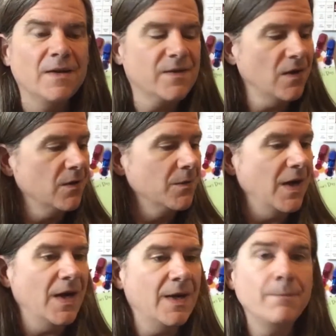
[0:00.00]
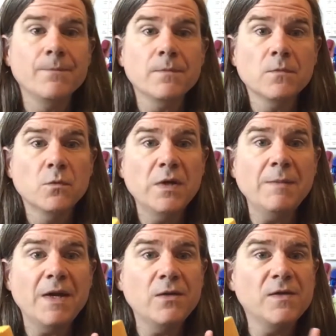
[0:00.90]
So, we
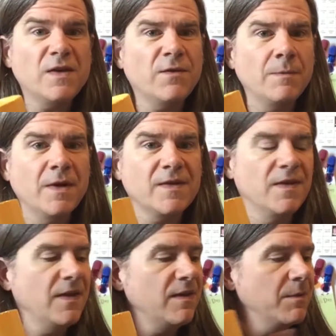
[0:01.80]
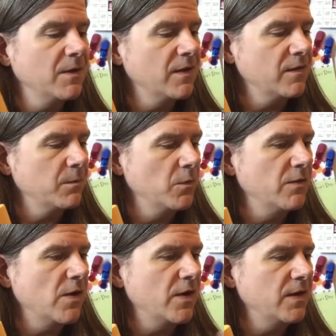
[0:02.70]
might use different mugs than these because
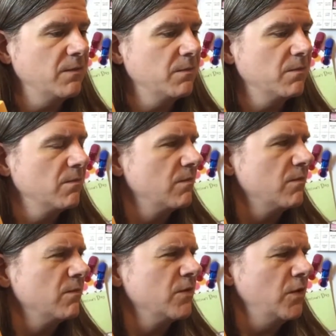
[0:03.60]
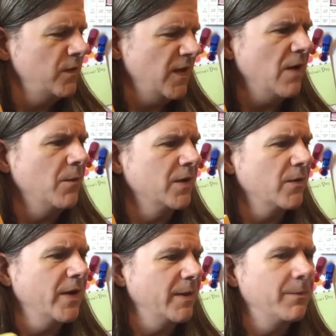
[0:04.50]
we've already used that one
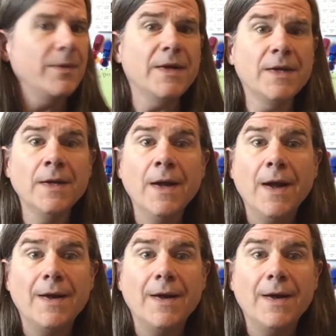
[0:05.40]
quite a bit.